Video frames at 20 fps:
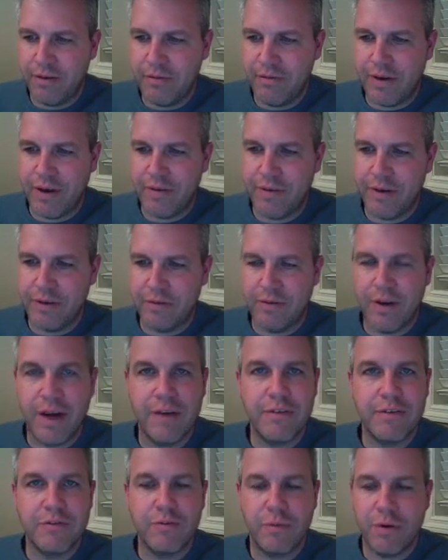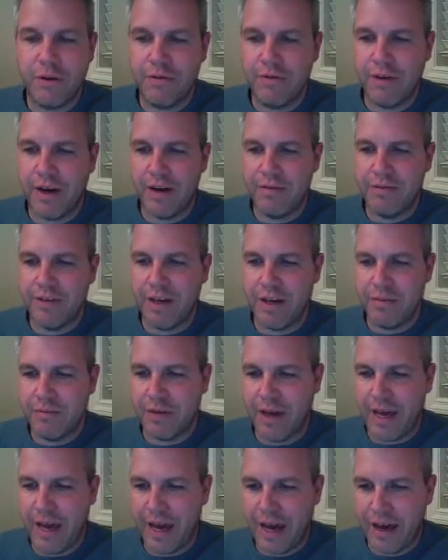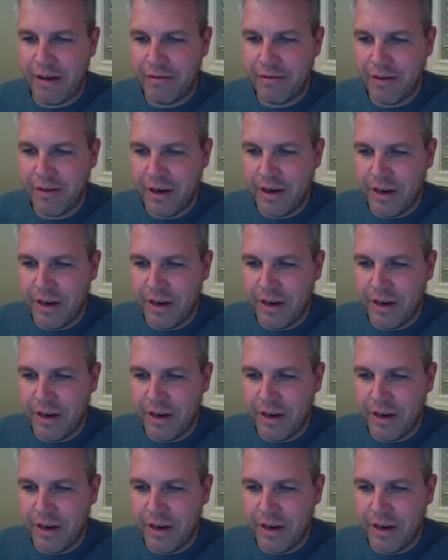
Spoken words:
5 times 5 is 25 times 1/2,